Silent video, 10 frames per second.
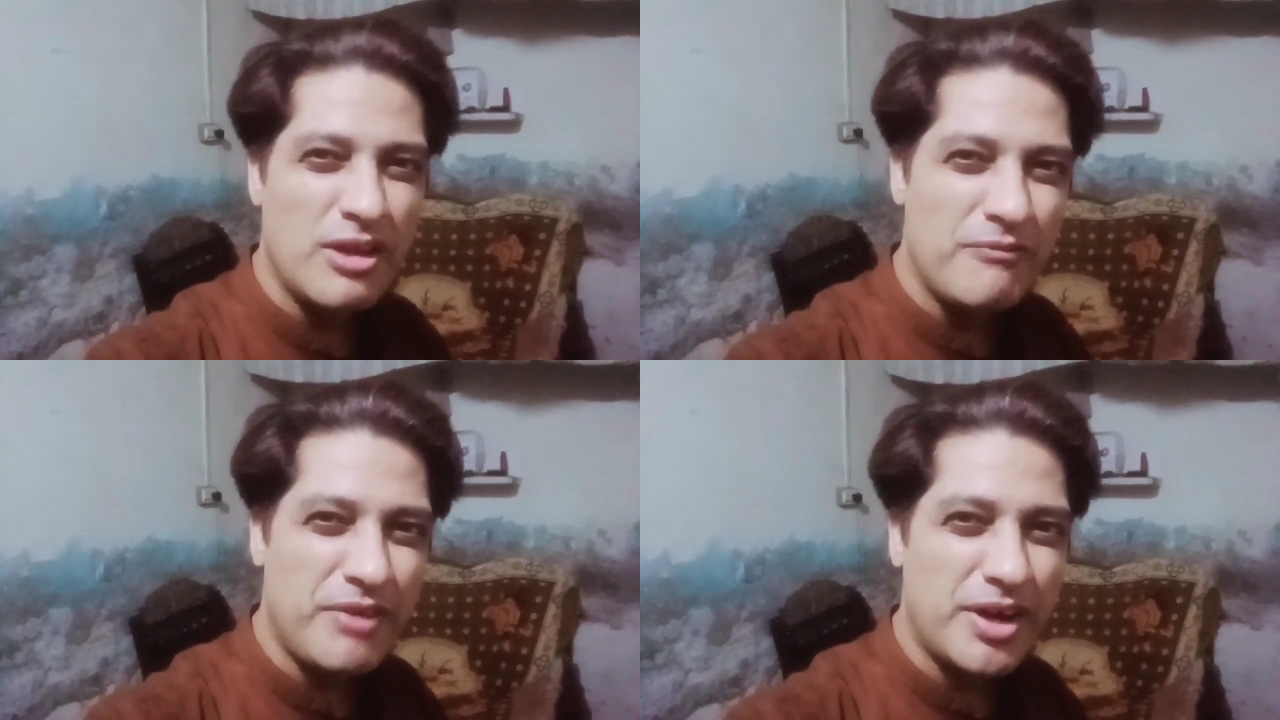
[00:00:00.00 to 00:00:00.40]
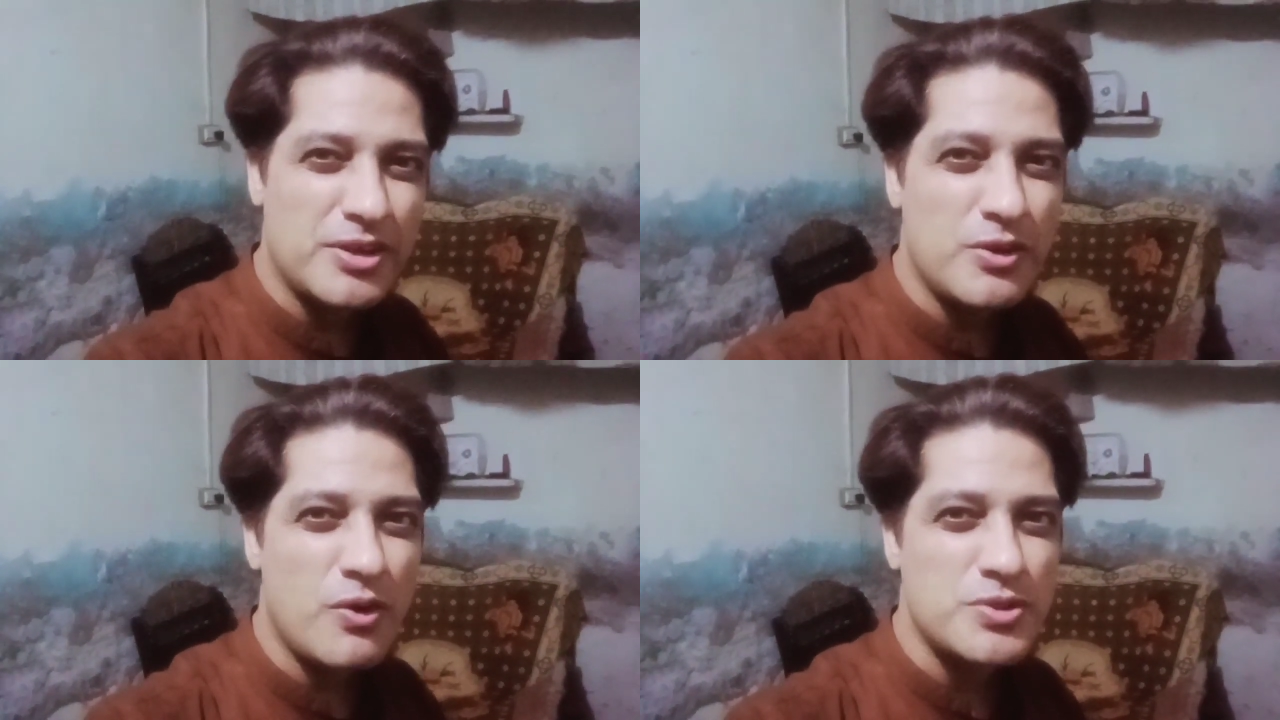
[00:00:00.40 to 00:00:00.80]
very
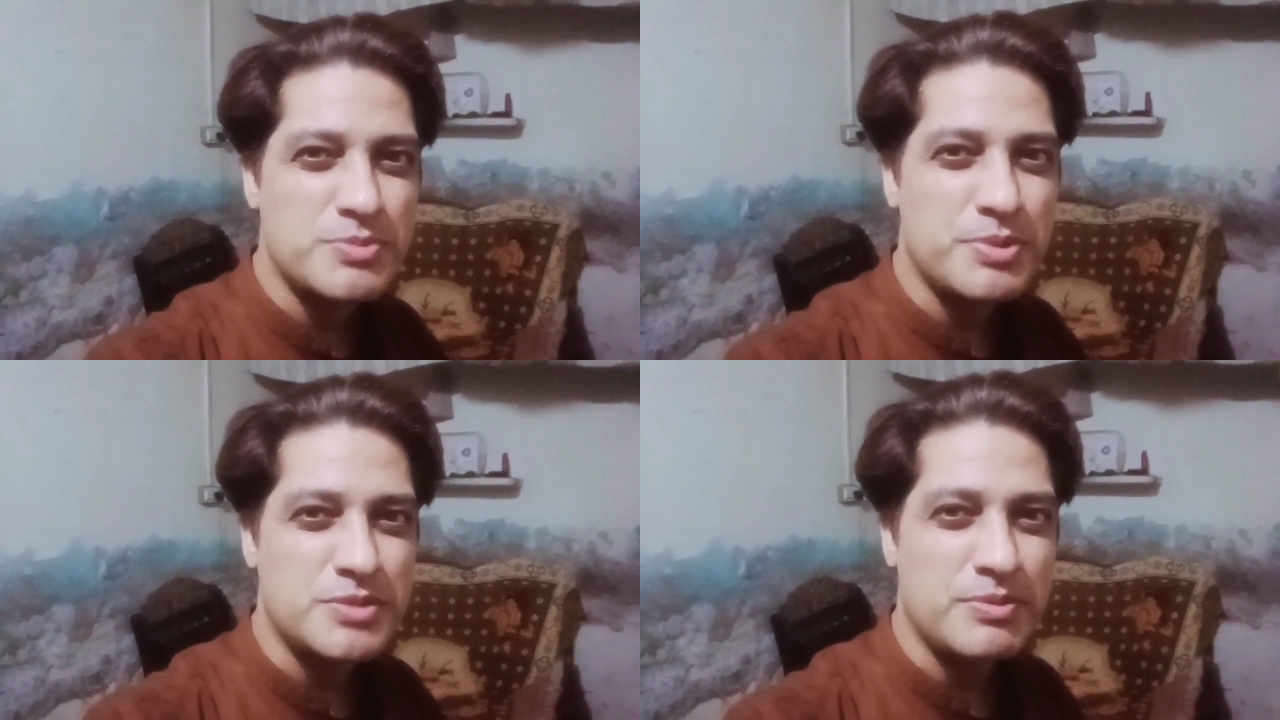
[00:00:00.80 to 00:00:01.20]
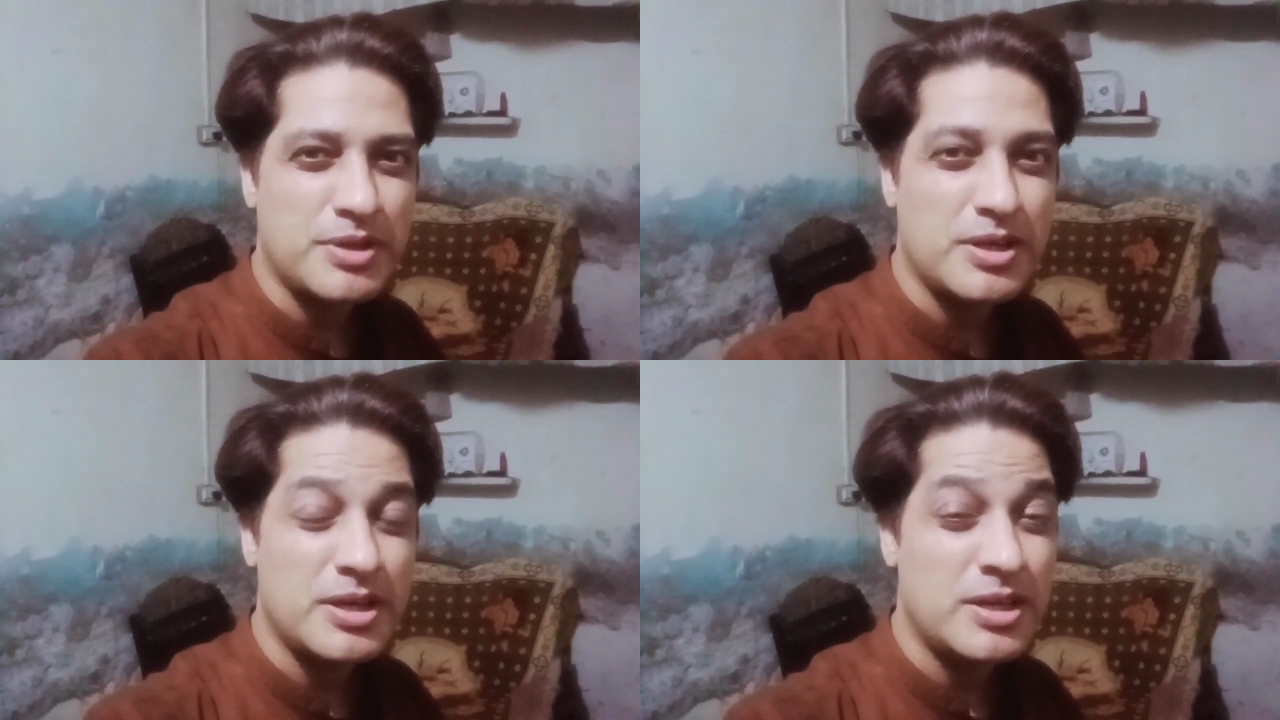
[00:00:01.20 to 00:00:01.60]
non-specific
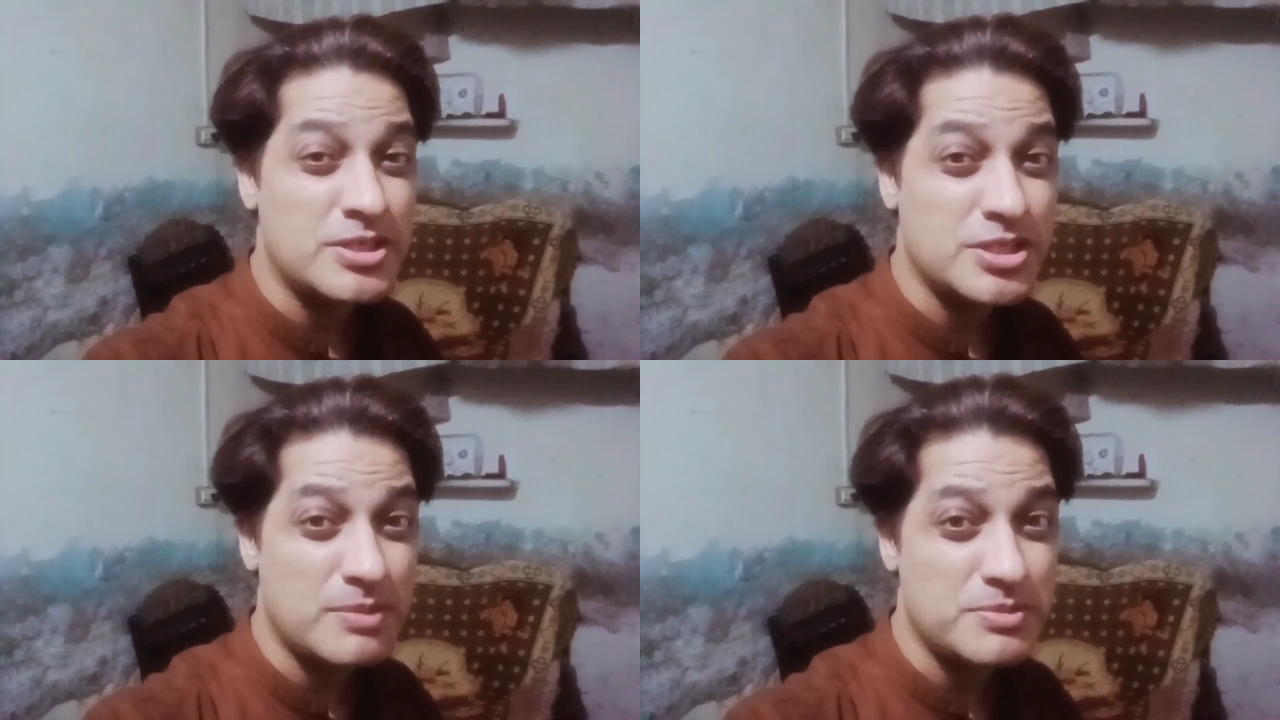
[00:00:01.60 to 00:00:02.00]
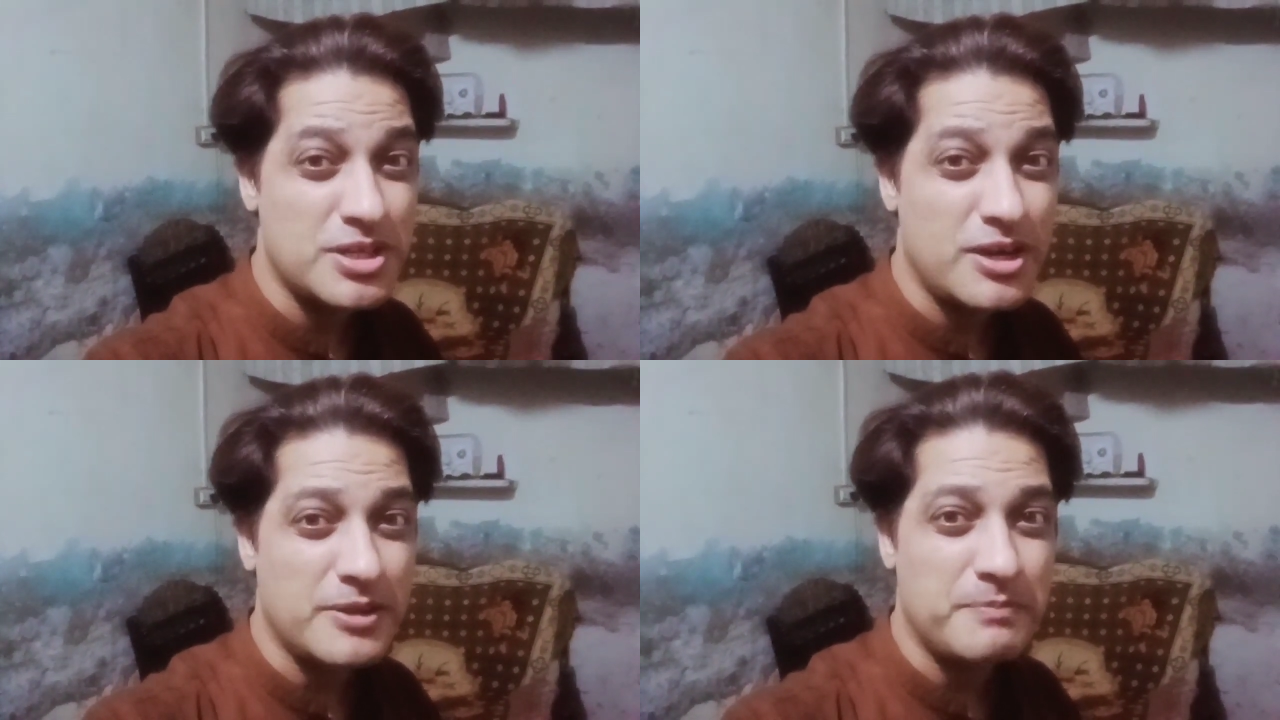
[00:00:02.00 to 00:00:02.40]
at the same
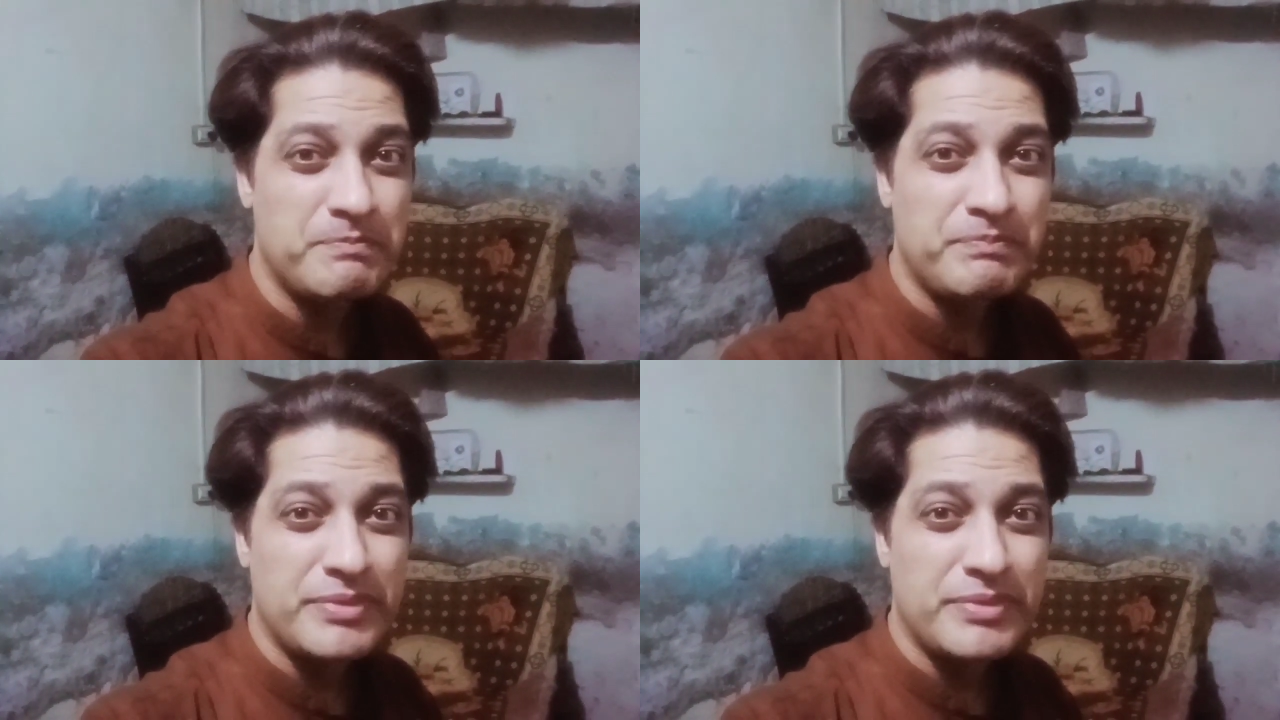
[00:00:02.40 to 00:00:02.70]
time.